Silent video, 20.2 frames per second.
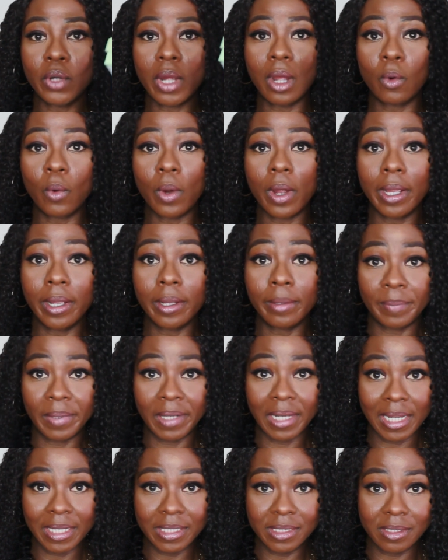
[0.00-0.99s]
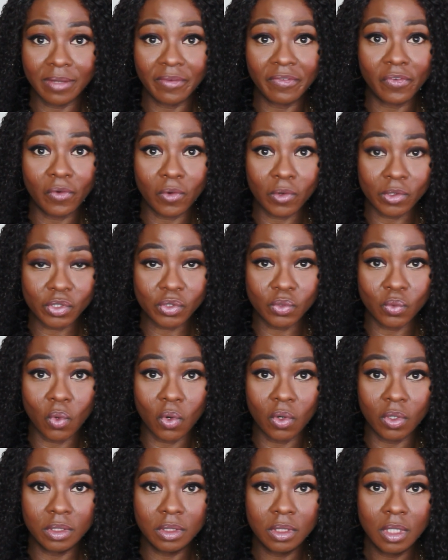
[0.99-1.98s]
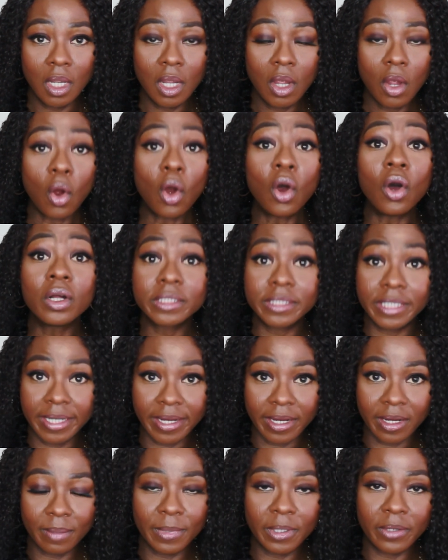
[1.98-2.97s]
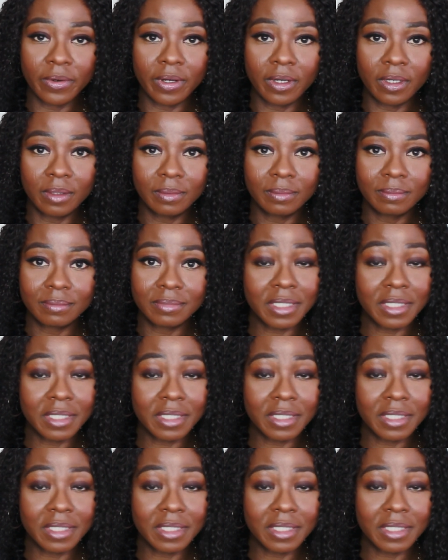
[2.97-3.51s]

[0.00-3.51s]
how I apply the first one on the camera.